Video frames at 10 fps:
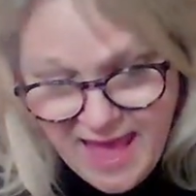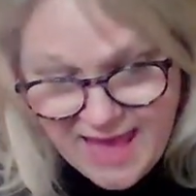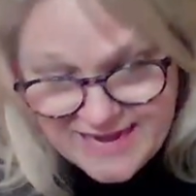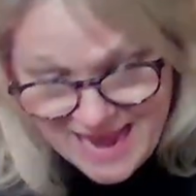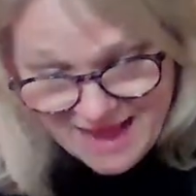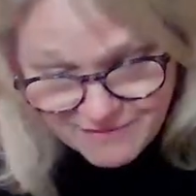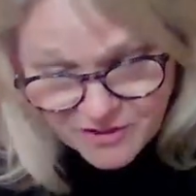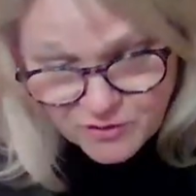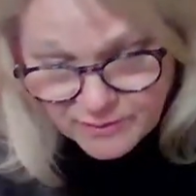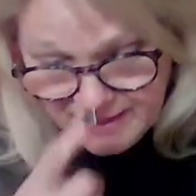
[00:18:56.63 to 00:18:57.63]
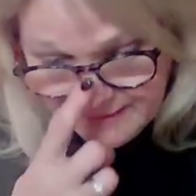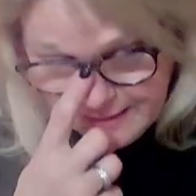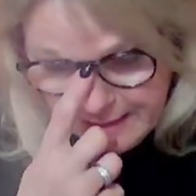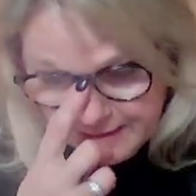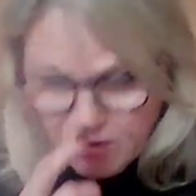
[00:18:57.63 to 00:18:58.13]
And you have to do it like
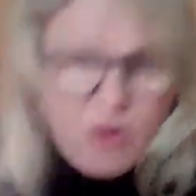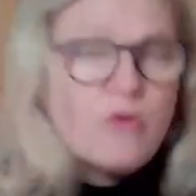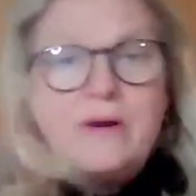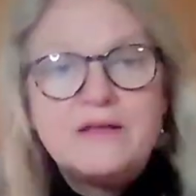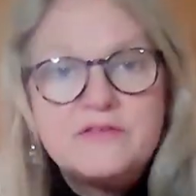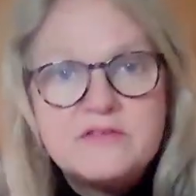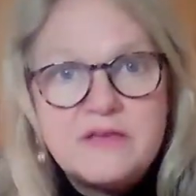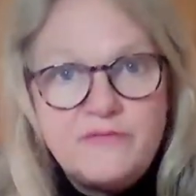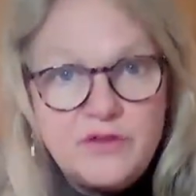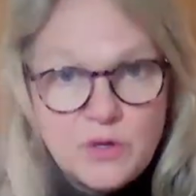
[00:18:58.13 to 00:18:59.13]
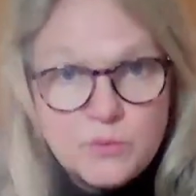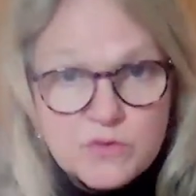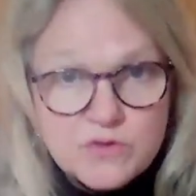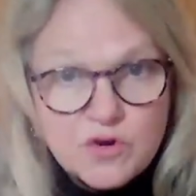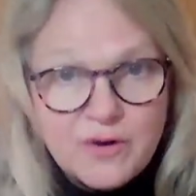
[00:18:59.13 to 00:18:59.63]
that, or else if you don't
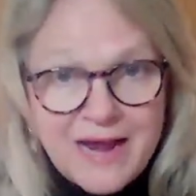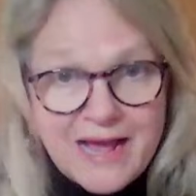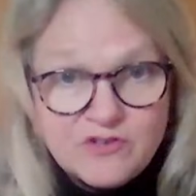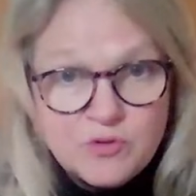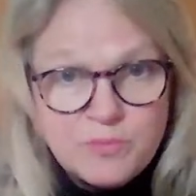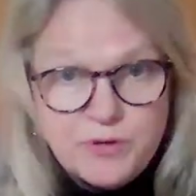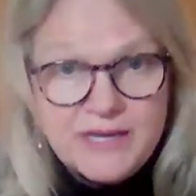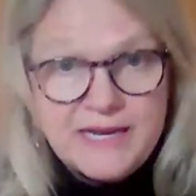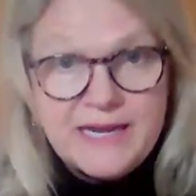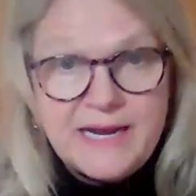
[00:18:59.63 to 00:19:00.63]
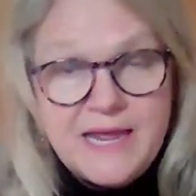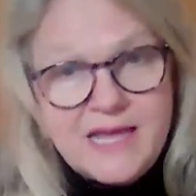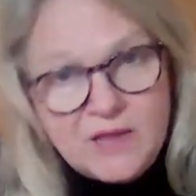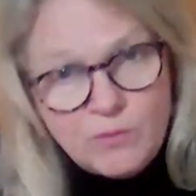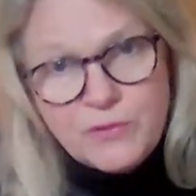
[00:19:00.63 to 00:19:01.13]
stir it as you're putting it in,
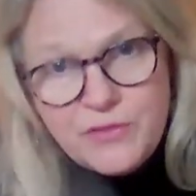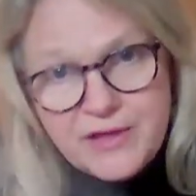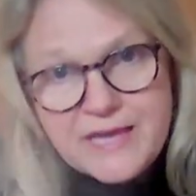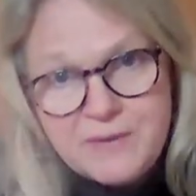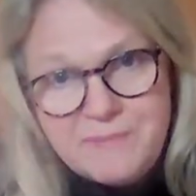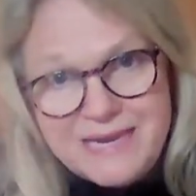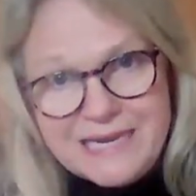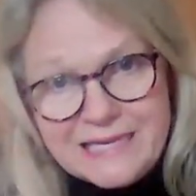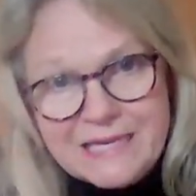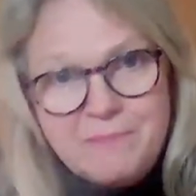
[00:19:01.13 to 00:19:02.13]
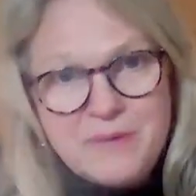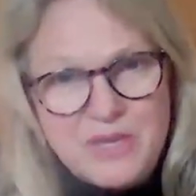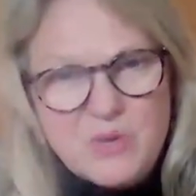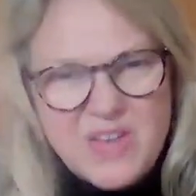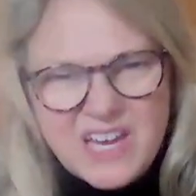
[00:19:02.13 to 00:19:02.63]
it will thicken immediately,
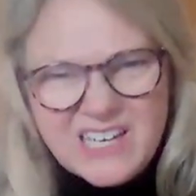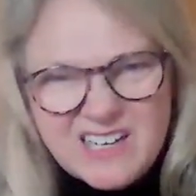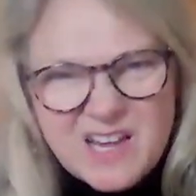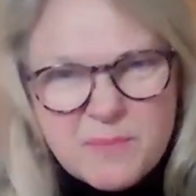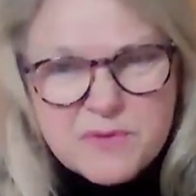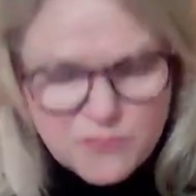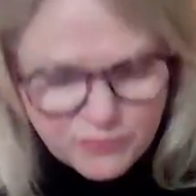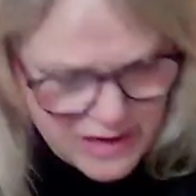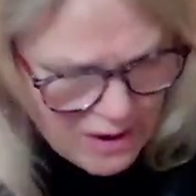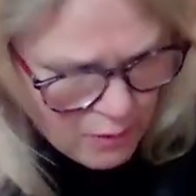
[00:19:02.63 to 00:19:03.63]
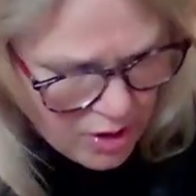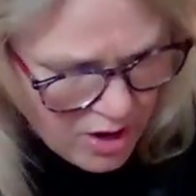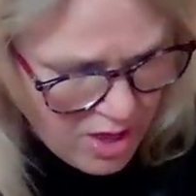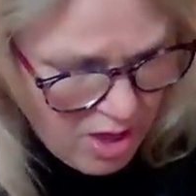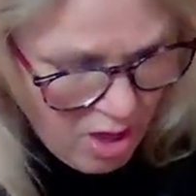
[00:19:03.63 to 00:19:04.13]
but you'll get little lumps of
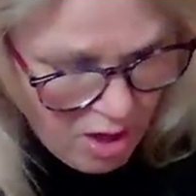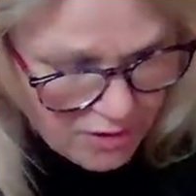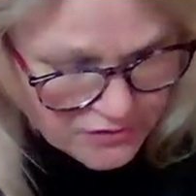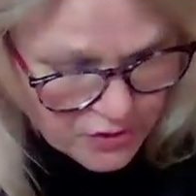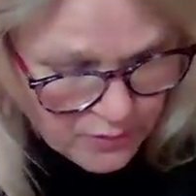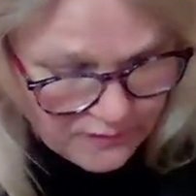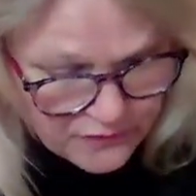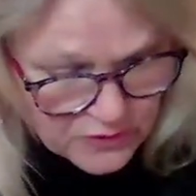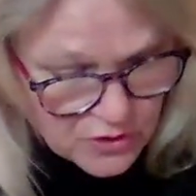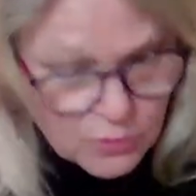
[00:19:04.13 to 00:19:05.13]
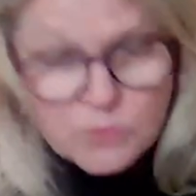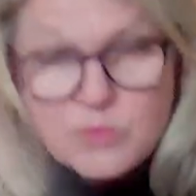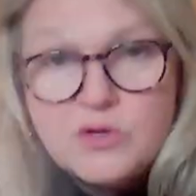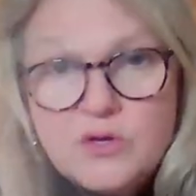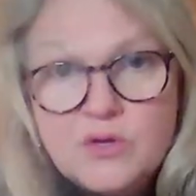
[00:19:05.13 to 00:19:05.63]
flour. Also, if you
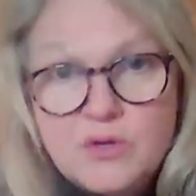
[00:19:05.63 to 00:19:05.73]
don't